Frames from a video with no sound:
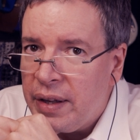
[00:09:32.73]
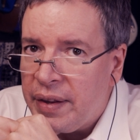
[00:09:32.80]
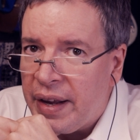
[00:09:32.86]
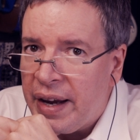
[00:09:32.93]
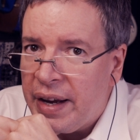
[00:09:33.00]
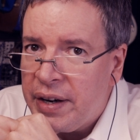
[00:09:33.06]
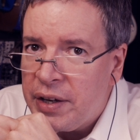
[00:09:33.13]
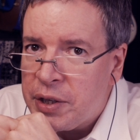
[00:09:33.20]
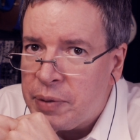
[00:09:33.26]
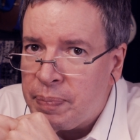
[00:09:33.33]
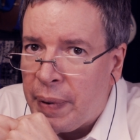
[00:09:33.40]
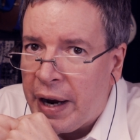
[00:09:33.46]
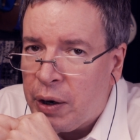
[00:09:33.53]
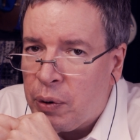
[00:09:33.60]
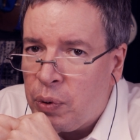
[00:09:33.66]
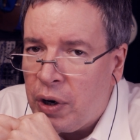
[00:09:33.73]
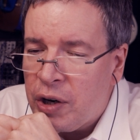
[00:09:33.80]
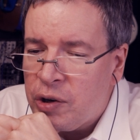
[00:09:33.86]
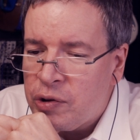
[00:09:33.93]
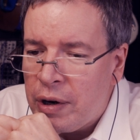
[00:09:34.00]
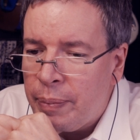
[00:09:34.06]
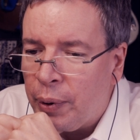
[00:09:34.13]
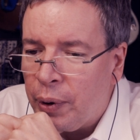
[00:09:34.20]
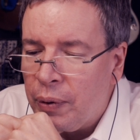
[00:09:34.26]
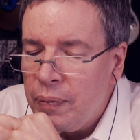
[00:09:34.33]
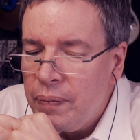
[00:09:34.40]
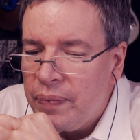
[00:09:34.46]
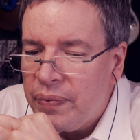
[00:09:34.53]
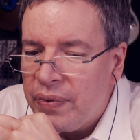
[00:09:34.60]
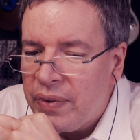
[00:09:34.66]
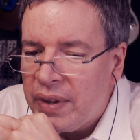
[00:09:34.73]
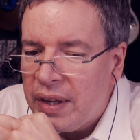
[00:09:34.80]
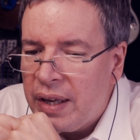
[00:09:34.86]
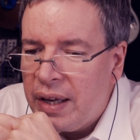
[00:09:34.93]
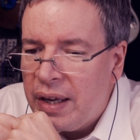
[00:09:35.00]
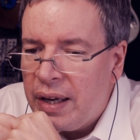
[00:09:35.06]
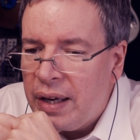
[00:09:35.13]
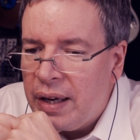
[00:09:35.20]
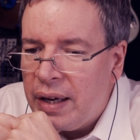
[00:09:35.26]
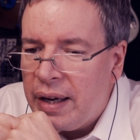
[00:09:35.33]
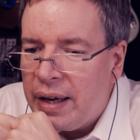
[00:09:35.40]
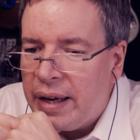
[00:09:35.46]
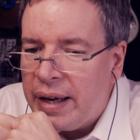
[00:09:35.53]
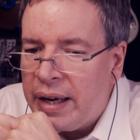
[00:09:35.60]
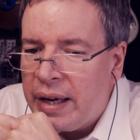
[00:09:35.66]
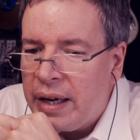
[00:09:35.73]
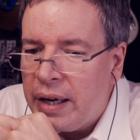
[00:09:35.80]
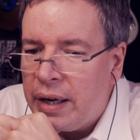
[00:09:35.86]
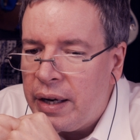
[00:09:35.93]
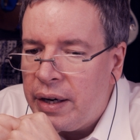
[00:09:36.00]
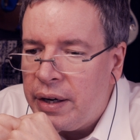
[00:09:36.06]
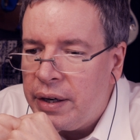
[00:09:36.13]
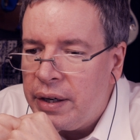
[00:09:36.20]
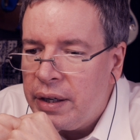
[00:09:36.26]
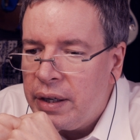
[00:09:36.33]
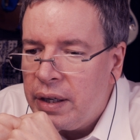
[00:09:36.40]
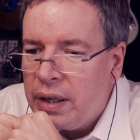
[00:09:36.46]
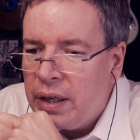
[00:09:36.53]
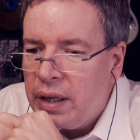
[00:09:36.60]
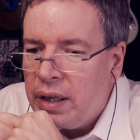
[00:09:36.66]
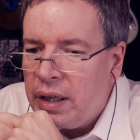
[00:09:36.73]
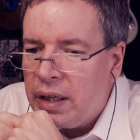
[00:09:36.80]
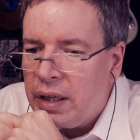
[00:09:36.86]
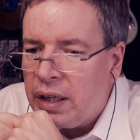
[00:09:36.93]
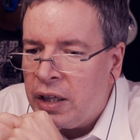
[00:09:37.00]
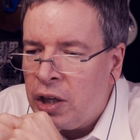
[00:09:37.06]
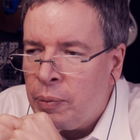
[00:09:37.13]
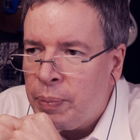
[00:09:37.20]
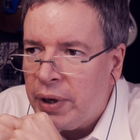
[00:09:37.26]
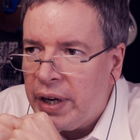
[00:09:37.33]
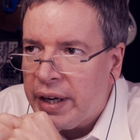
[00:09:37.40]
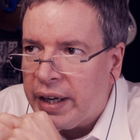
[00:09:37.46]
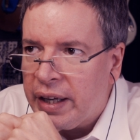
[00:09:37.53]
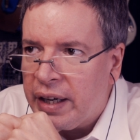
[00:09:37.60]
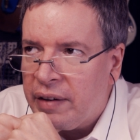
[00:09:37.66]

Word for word: that is BiquadTriple, and I hope you like it.